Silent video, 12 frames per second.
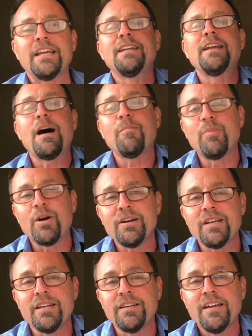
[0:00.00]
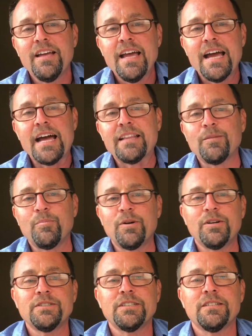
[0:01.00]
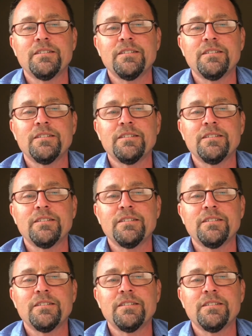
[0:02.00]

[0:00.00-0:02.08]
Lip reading: and not barking at the person.